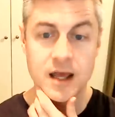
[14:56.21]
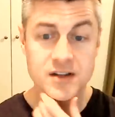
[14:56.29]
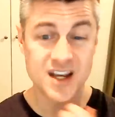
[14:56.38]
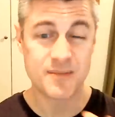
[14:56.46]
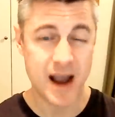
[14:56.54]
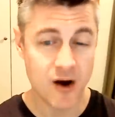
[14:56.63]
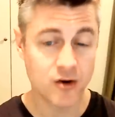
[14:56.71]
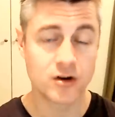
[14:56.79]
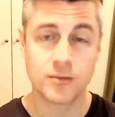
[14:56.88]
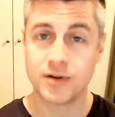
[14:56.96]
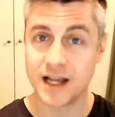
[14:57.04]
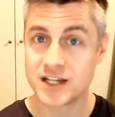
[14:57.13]
So yeah, Power
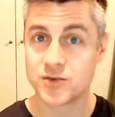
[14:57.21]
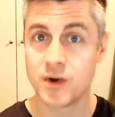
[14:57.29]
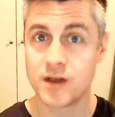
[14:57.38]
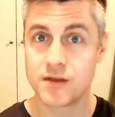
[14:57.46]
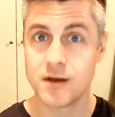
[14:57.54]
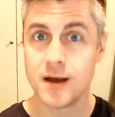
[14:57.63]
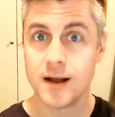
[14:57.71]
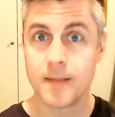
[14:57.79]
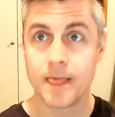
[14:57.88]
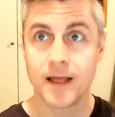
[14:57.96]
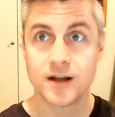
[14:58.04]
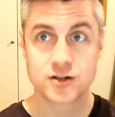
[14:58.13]
Grid plays with
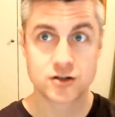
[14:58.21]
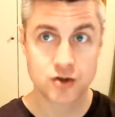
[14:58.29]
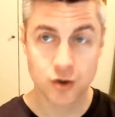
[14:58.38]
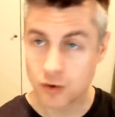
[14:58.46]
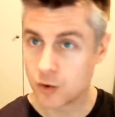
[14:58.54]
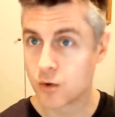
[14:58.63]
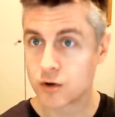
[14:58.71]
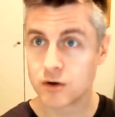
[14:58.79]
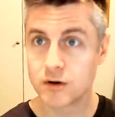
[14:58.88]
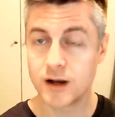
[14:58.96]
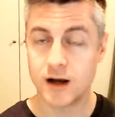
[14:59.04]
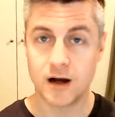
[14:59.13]
turn
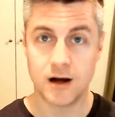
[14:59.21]
order